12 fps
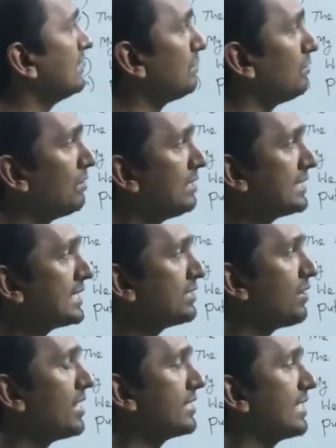is
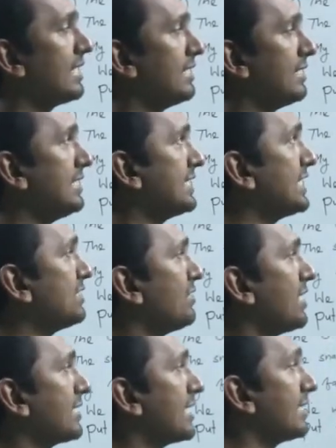
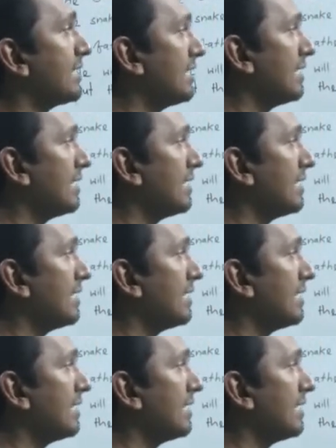situated